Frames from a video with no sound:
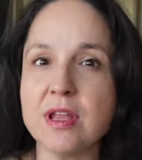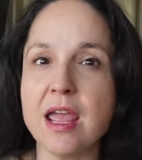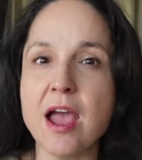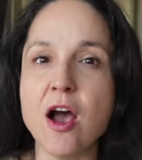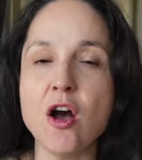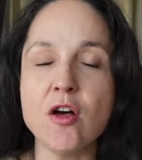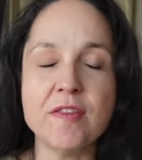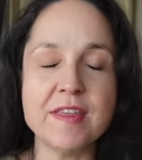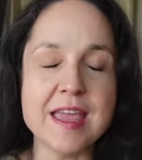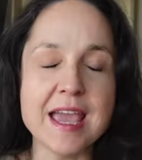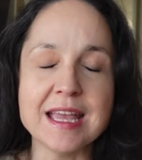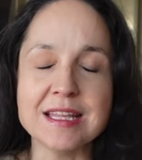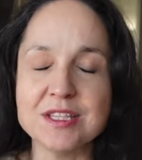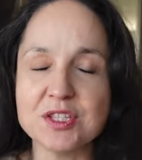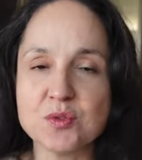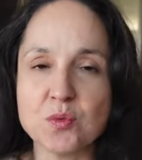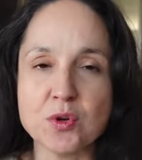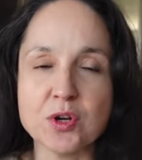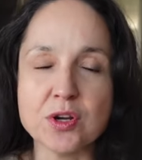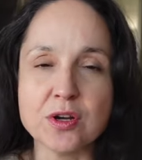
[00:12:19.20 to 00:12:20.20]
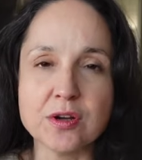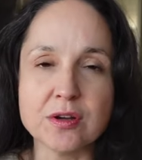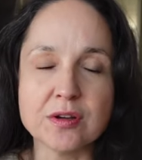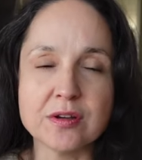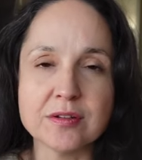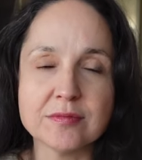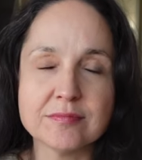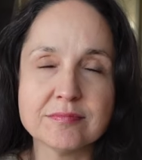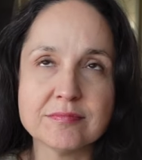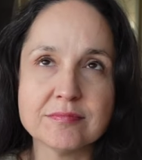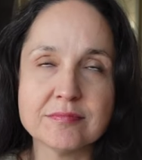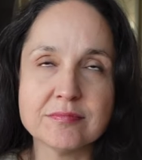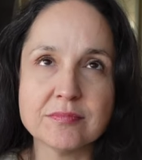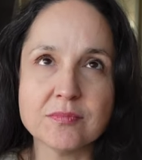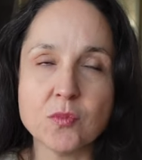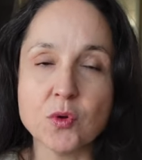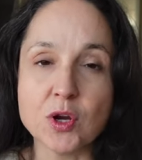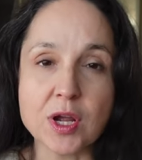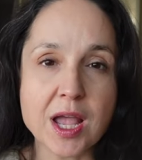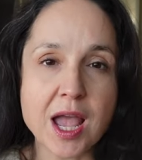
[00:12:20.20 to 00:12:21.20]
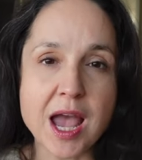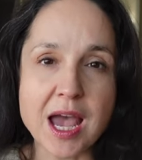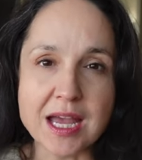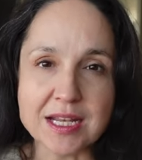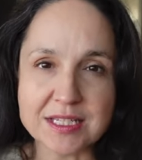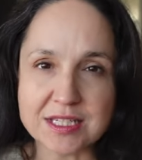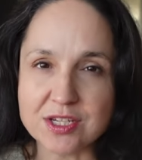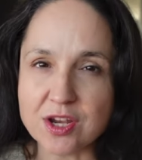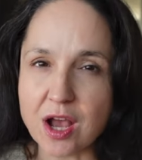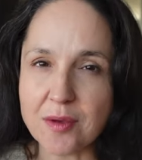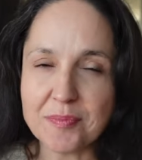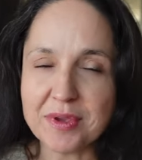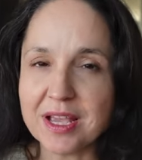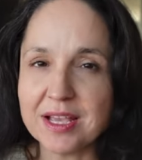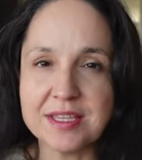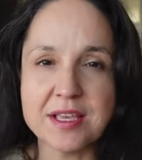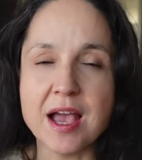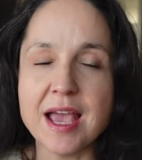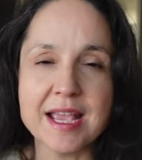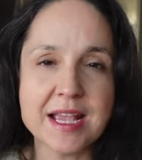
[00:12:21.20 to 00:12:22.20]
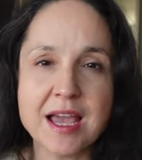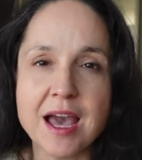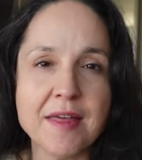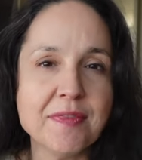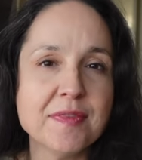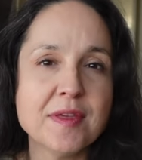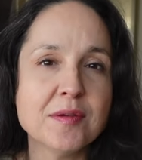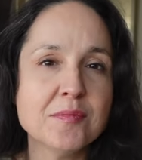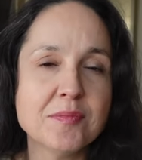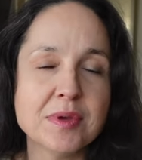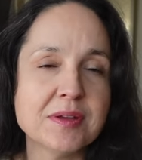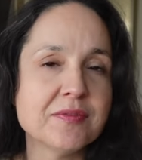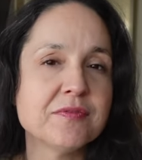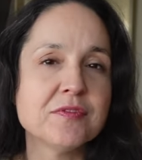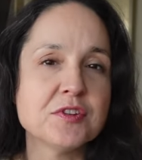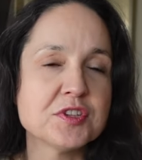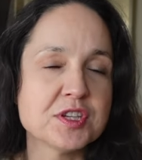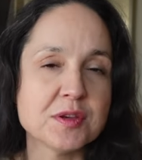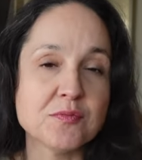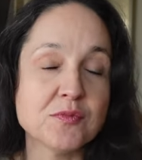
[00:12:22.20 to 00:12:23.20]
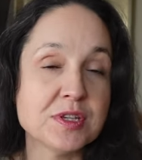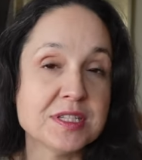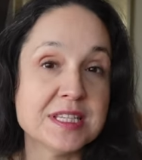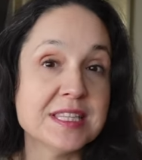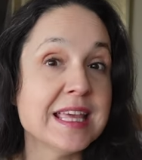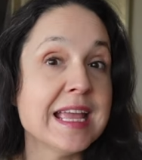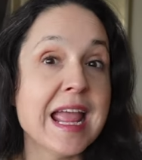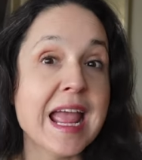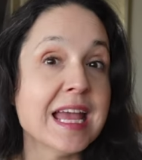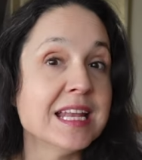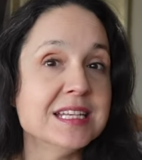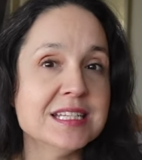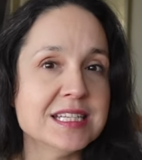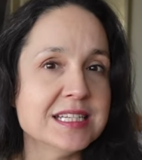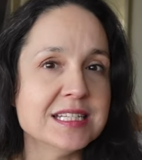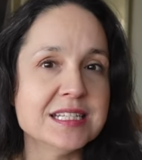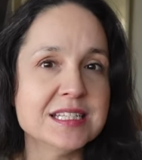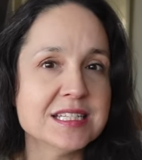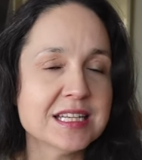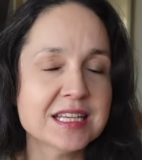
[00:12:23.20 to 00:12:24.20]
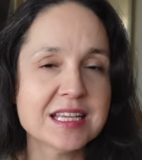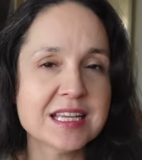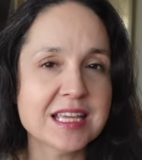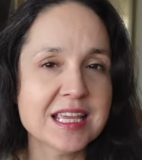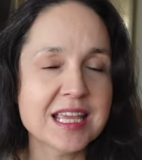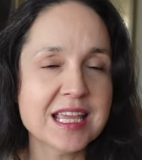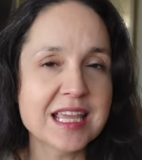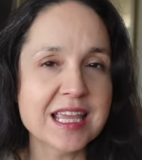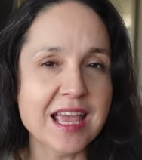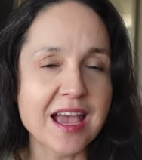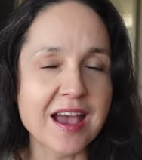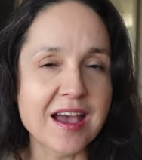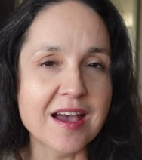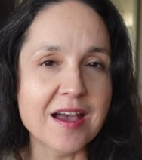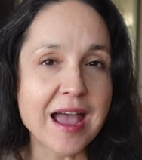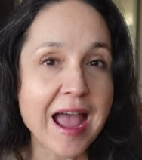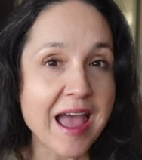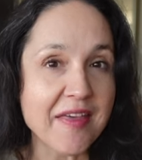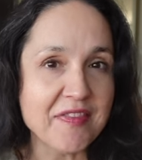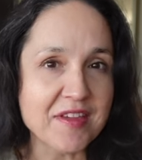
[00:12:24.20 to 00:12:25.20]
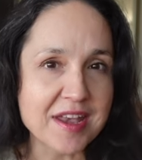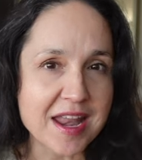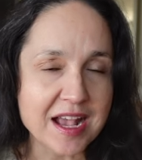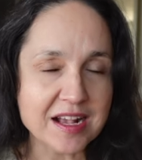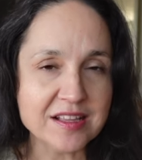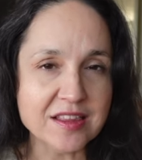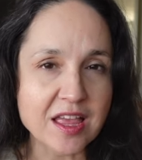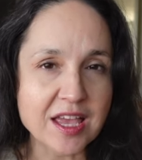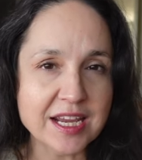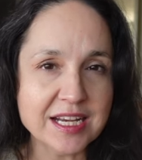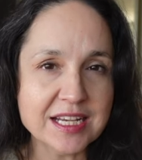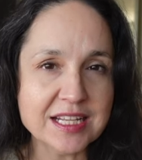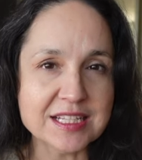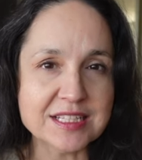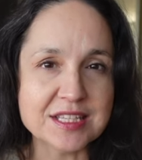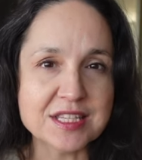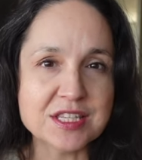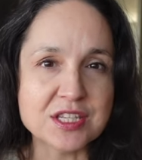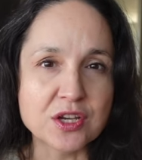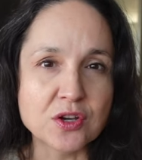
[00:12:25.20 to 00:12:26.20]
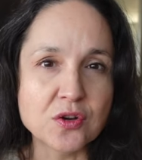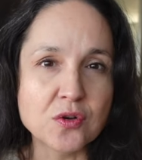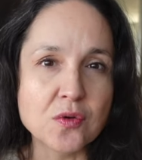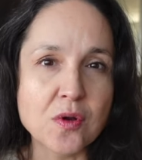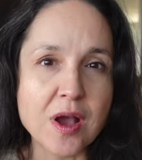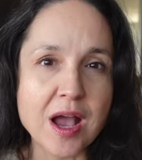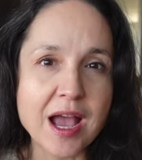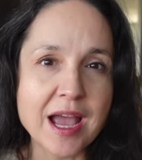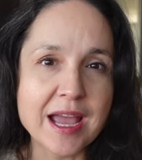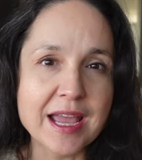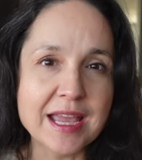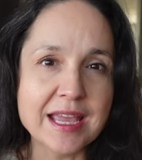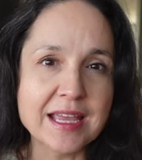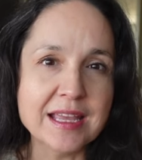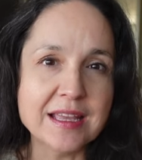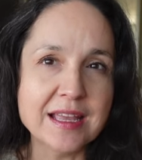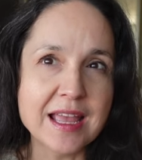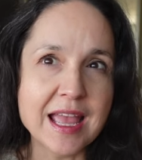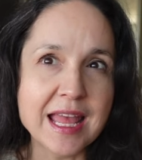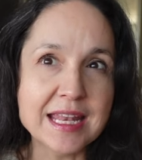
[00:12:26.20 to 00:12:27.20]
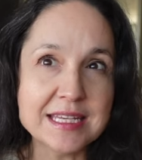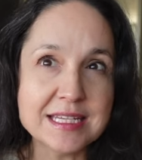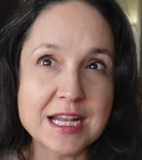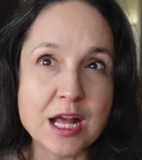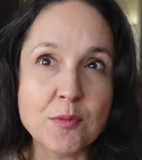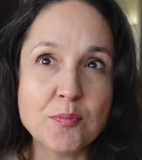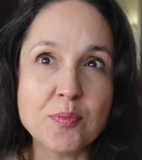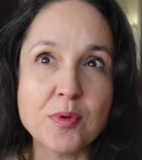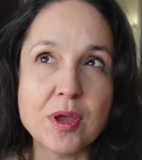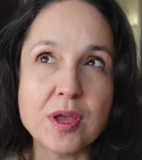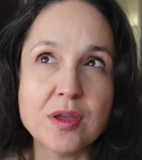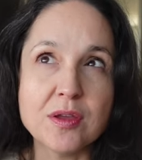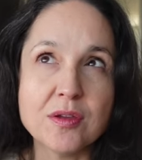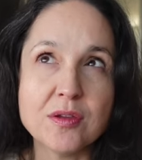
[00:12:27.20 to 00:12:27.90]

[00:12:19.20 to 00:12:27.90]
all the ends were cut. Not because I cut them, but for some reason they ended at the neckline. And so I ended up